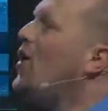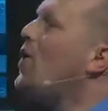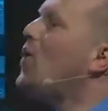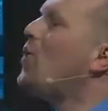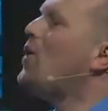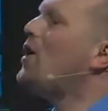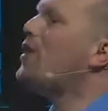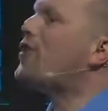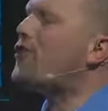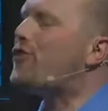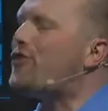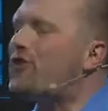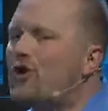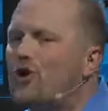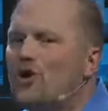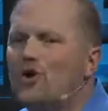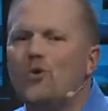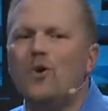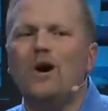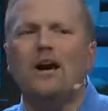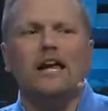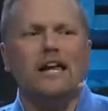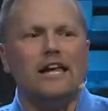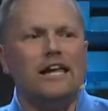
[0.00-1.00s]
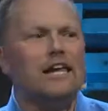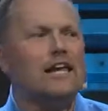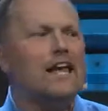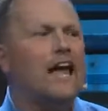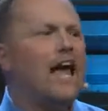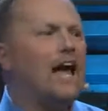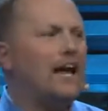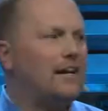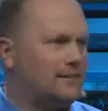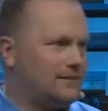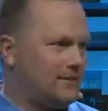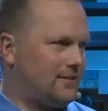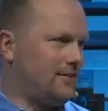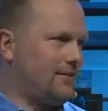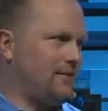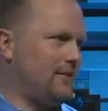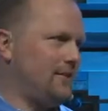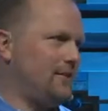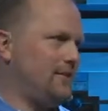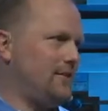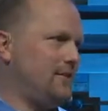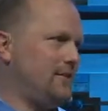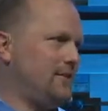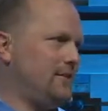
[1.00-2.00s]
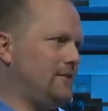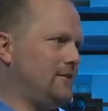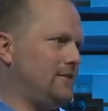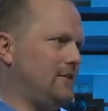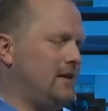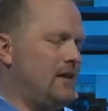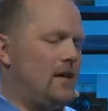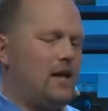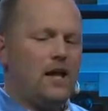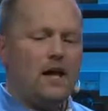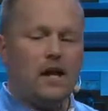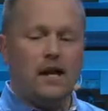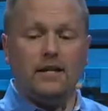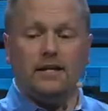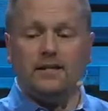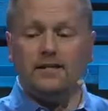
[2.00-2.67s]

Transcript: with you yet. And